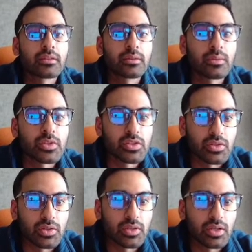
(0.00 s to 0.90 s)
which is
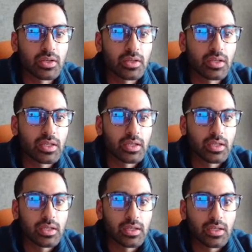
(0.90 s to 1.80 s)
good.
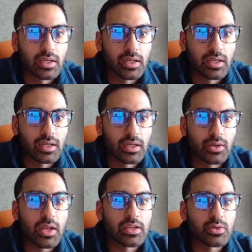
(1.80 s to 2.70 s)

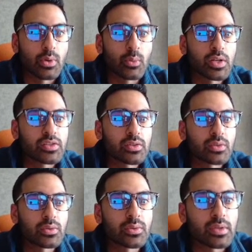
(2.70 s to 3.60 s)
Okay, so we want
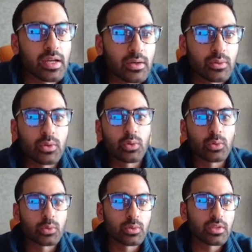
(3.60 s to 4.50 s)
to now
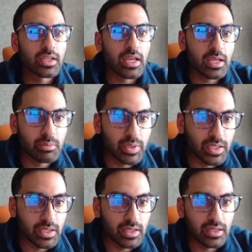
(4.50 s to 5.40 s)
call the
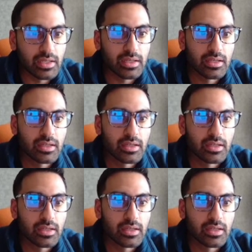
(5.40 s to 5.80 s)
API